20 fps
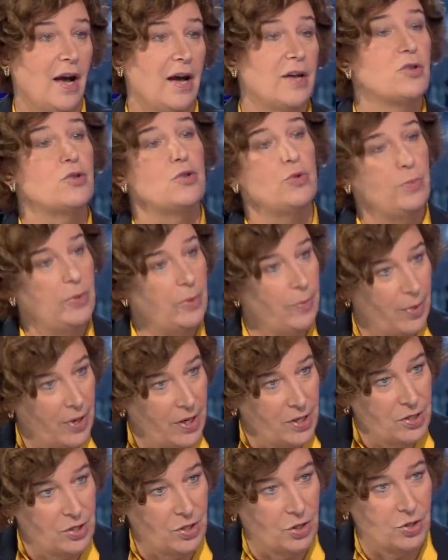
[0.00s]
and should be
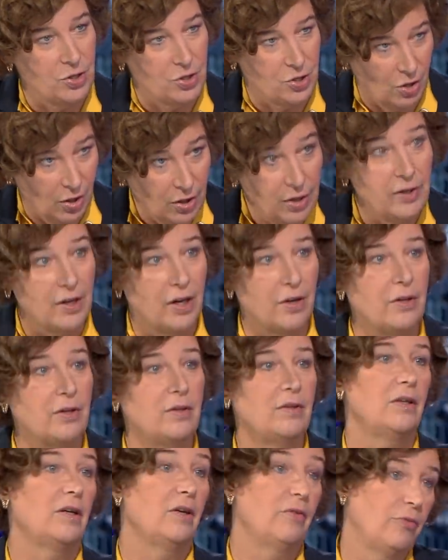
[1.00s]
based on
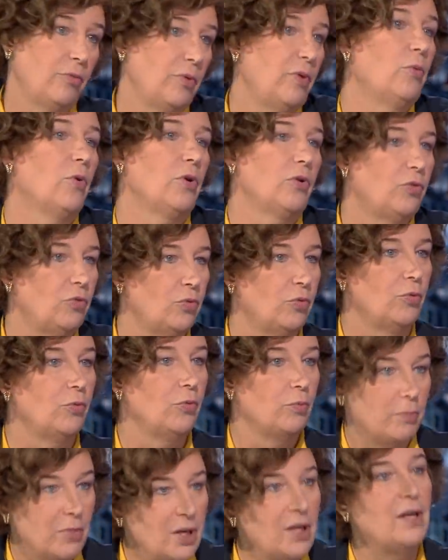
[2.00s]
solidarity if we want to
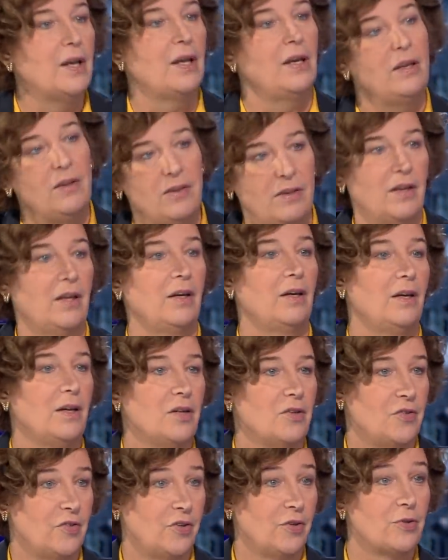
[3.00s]
mean anything
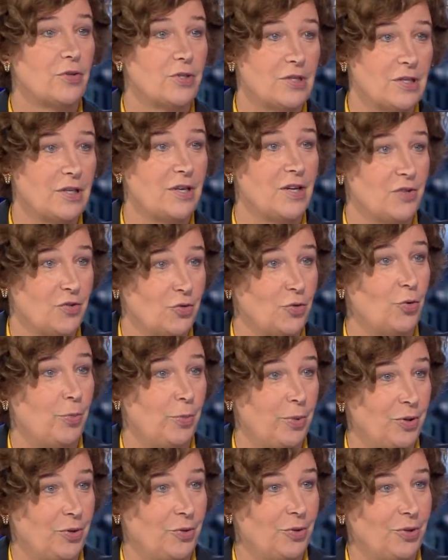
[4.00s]
seriously as a
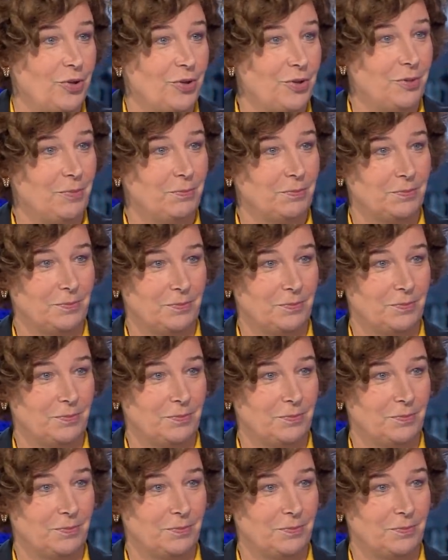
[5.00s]
European Union.